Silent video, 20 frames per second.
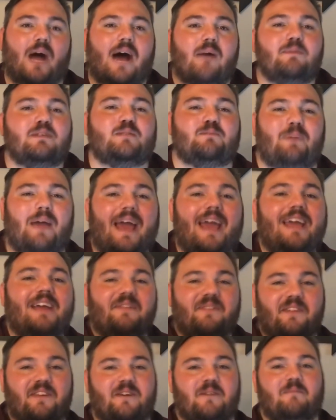I was
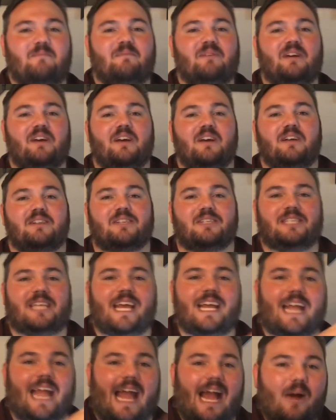paying them to
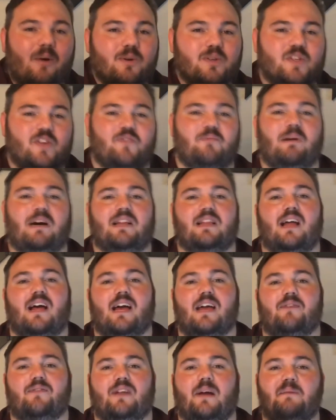take hours of my
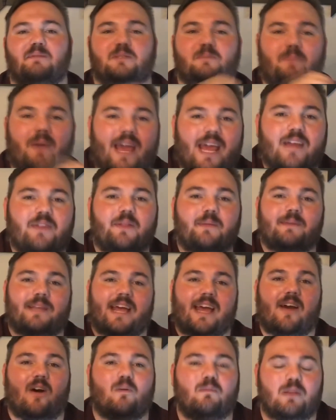life, and I was paying them to
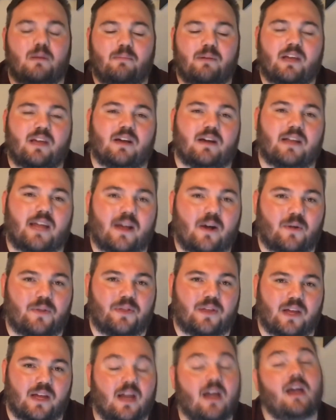help me be
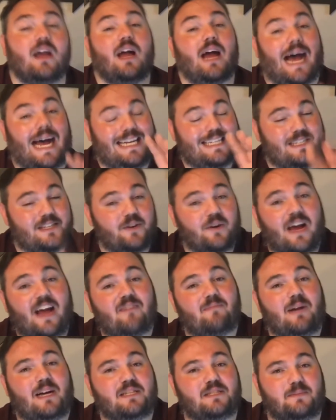unhealthy. I still
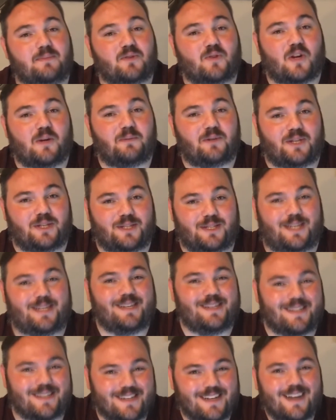have my
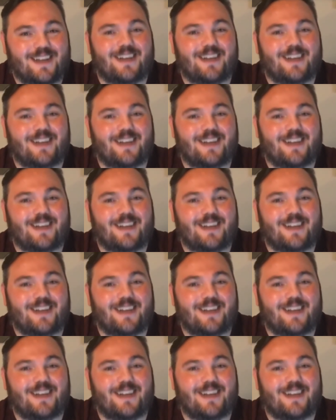subscriptions.